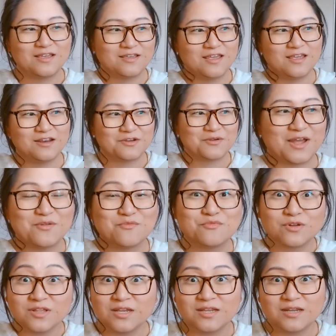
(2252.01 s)
keto, I
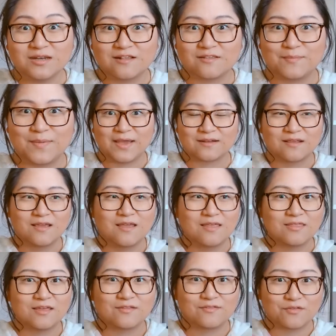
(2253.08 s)
really didn't expect
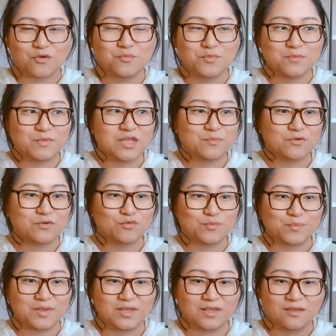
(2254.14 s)
that so many people
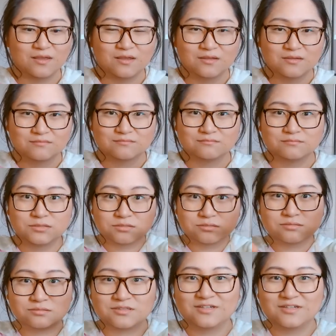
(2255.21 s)
would be Ooh,